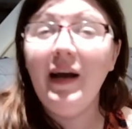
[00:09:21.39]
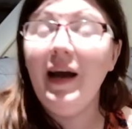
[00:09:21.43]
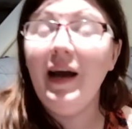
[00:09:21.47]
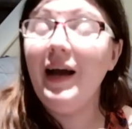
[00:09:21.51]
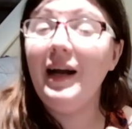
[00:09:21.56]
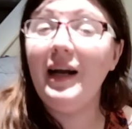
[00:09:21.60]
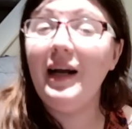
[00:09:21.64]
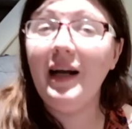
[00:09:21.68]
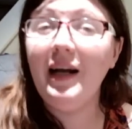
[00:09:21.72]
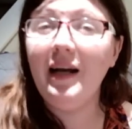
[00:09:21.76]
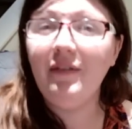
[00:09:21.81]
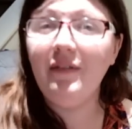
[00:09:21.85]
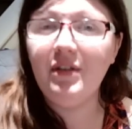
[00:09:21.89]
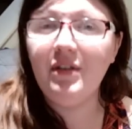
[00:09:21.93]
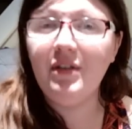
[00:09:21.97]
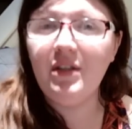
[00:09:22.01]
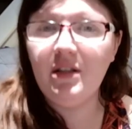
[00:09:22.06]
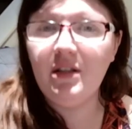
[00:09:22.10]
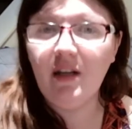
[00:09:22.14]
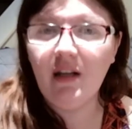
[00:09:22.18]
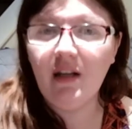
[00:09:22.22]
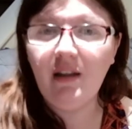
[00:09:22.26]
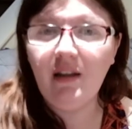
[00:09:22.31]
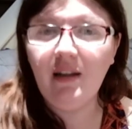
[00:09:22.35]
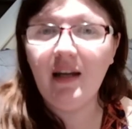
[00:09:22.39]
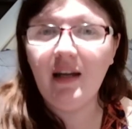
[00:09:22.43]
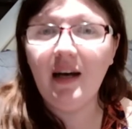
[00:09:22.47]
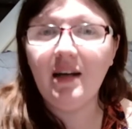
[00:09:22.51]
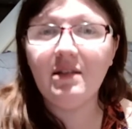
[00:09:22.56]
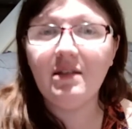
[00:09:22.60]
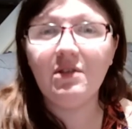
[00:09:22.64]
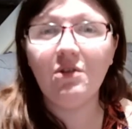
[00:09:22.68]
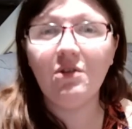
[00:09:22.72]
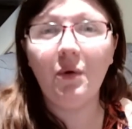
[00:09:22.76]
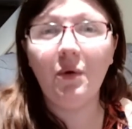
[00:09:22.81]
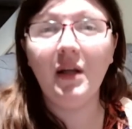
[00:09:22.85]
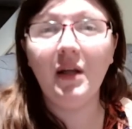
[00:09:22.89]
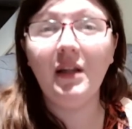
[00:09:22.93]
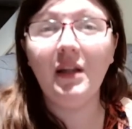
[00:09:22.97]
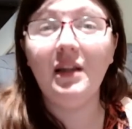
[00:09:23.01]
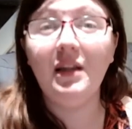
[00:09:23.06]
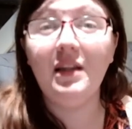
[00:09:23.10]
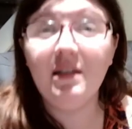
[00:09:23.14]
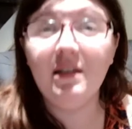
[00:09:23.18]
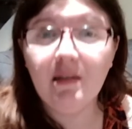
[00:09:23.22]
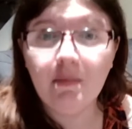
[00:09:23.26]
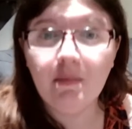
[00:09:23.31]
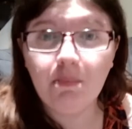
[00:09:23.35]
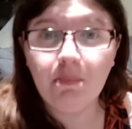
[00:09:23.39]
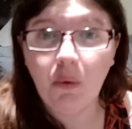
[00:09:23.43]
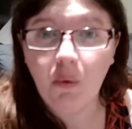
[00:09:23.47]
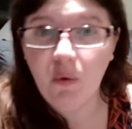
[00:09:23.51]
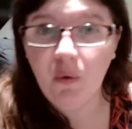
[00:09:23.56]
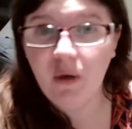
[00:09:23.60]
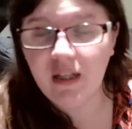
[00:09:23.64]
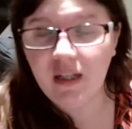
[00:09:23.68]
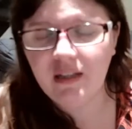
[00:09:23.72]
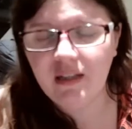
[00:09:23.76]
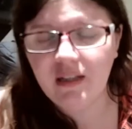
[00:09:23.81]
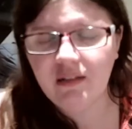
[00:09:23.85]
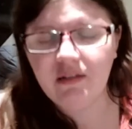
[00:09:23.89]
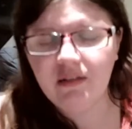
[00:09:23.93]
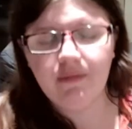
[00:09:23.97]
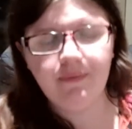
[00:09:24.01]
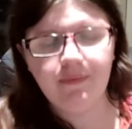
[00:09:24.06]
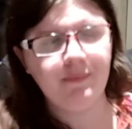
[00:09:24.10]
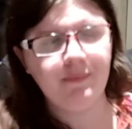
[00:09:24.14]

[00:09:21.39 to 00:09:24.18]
And I haven't done that. So at this point,